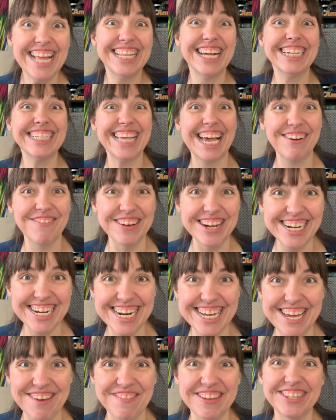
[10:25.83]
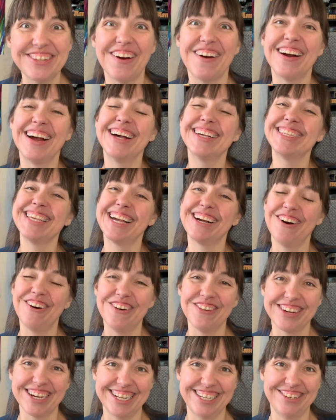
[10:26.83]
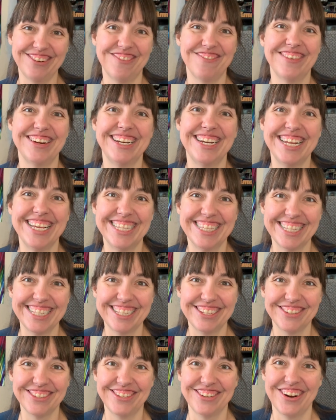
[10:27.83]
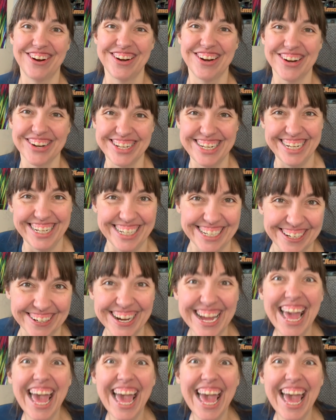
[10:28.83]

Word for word: That was like, we're gonna give you a daughter. I was like, oh, Gandhari needs a little daughter too.